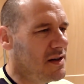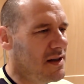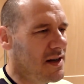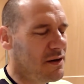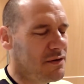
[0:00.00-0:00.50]

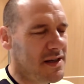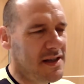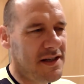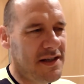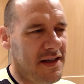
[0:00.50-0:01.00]
I was
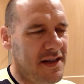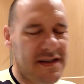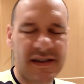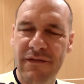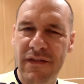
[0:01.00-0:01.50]
saying to
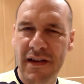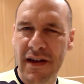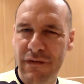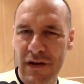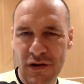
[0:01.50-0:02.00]
Denise, if,
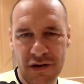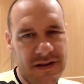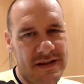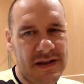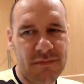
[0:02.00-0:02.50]
if I'd gone to
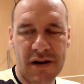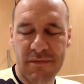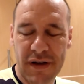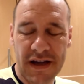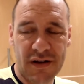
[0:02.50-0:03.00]
the cinema
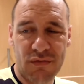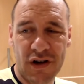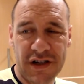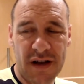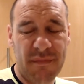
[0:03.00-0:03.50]
and paid to
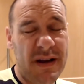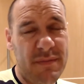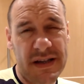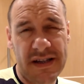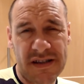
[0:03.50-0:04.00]
watch it, I might have
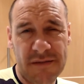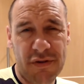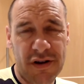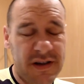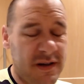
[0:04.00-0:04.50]
been
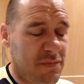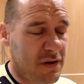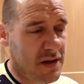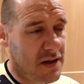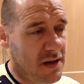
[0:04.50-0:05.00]
disappointed,
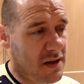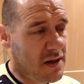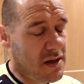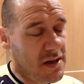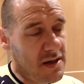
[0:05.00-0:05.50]
but,
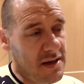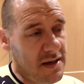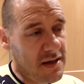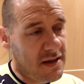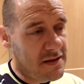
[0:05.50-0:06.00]

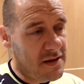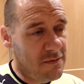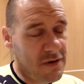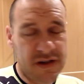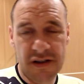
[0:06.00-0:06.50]
uh,
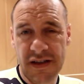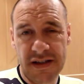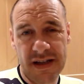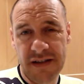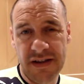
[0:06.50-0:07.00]
watched it on the
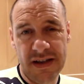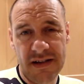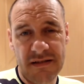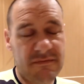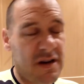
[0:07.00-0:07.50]
TV
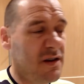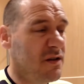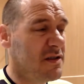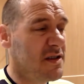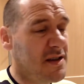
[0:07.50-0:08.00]
and didn't
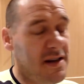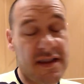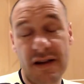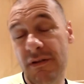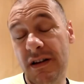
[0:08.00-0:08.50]
cost us
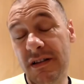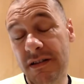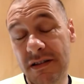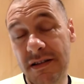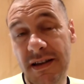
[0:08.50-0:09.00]
anything, well,
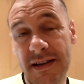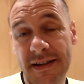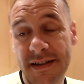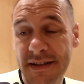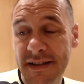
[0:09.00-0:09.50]

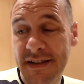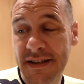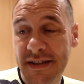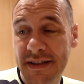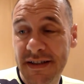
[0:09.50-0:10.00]
uh,
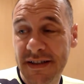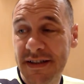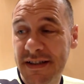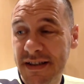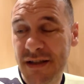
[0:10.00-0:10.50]

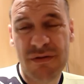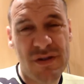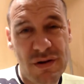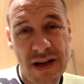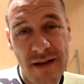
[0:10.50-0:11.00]
it was
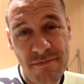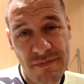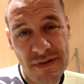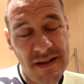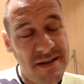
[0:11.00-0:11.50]
okay,
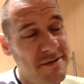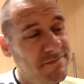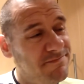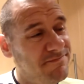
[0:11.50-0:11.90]
you know.